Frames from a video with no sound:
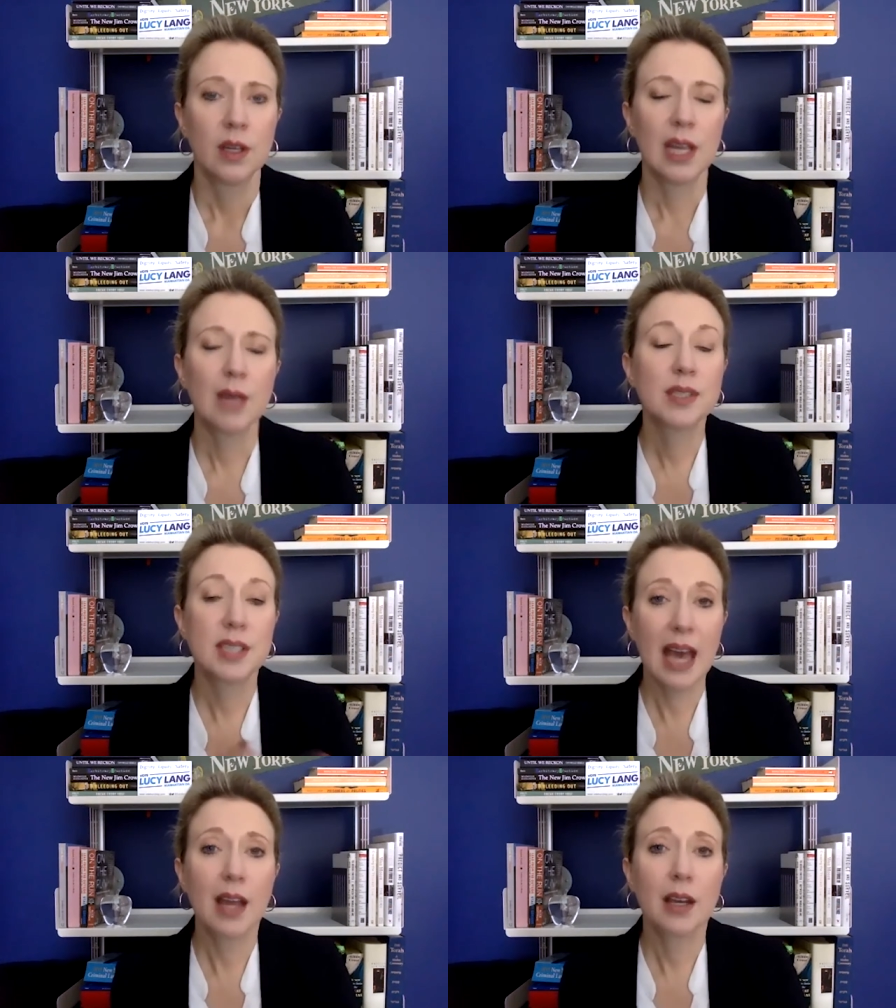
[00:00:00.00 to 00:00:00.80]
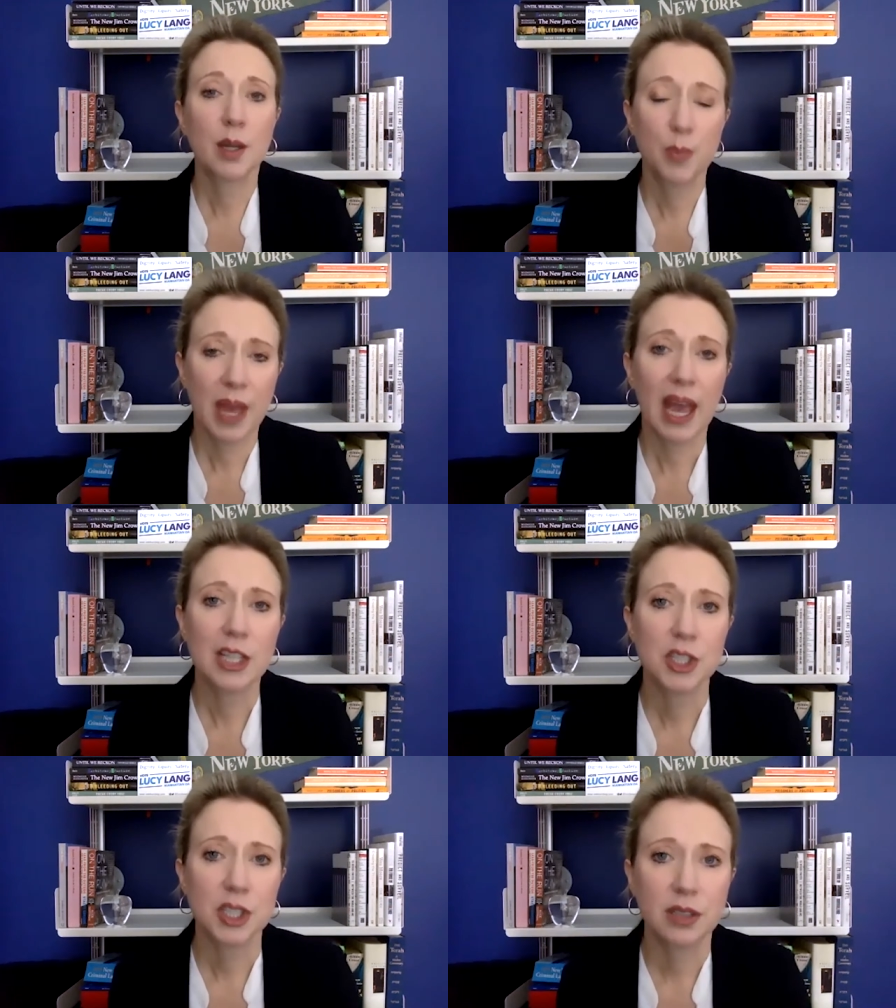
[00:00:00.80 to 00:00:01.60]
It was that
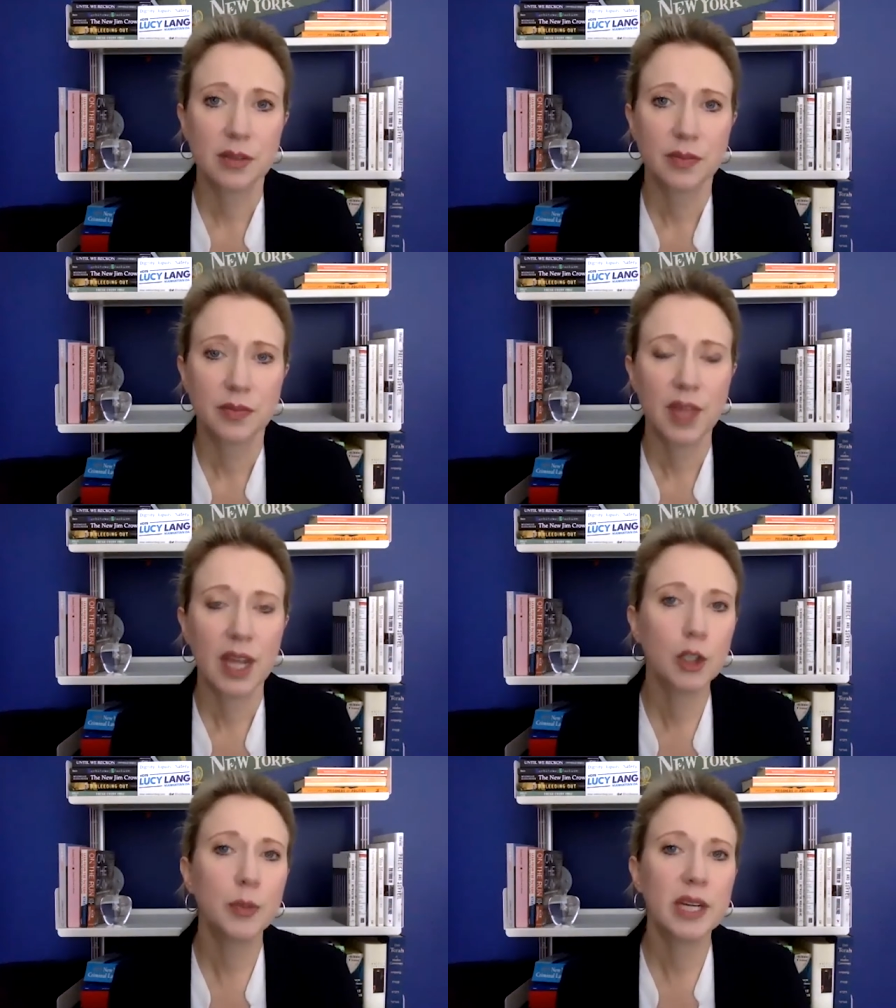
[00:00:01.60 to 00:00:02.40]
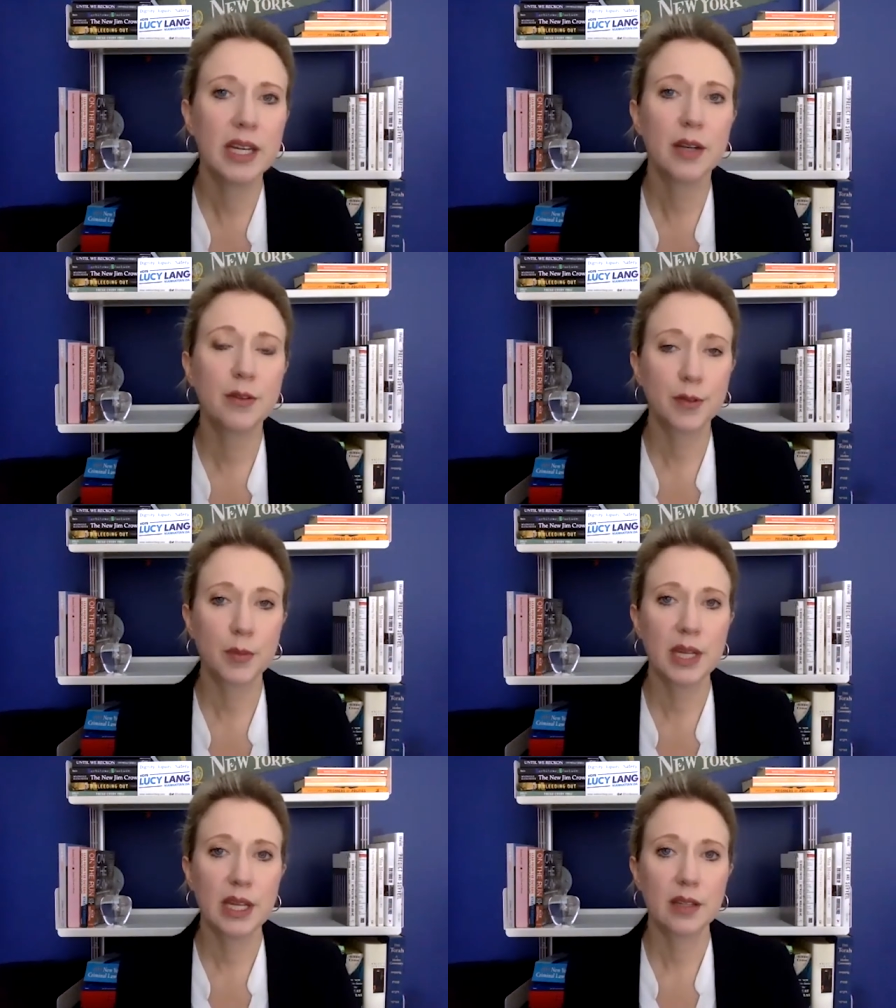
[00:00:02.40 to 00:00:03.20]
compassion that illuminated for
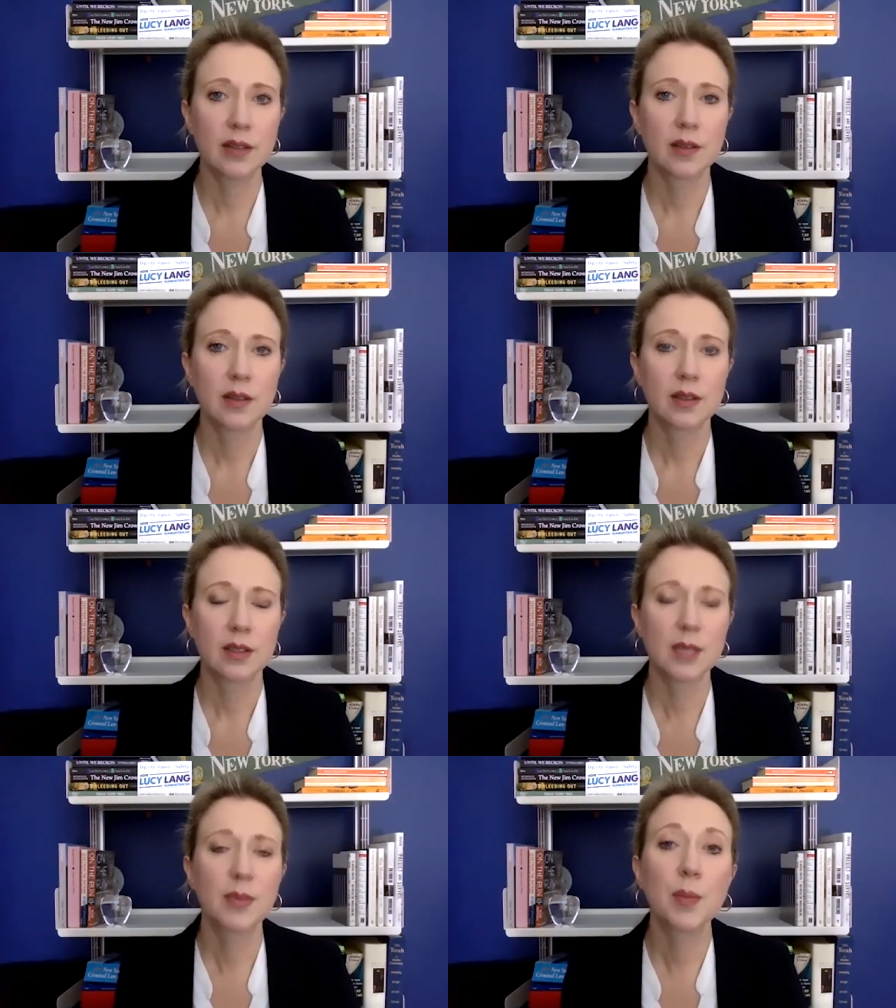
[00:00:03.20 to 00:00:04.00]
me some of the